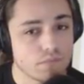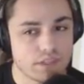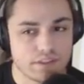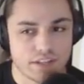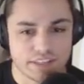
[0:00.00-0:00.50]

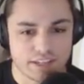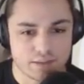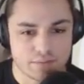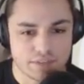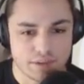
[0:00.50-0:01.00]
Nothing
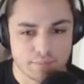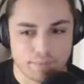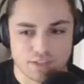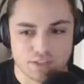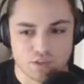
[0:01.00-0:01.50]
comes of it.
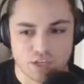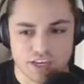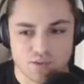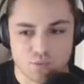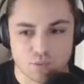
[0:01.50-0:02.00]
Pitching
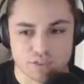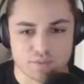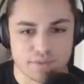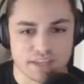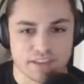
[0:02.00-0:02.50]
change. Will
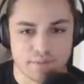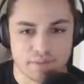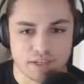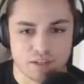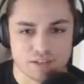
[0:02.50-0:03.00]
Smith come
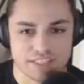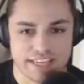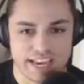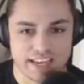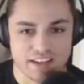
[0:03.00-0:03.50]
in, close the
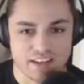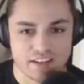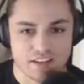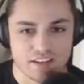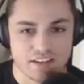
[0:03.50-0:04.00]
day.
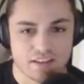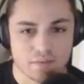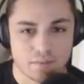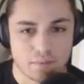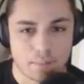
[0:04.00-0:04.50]

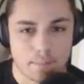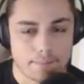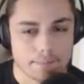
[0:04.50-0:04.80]
He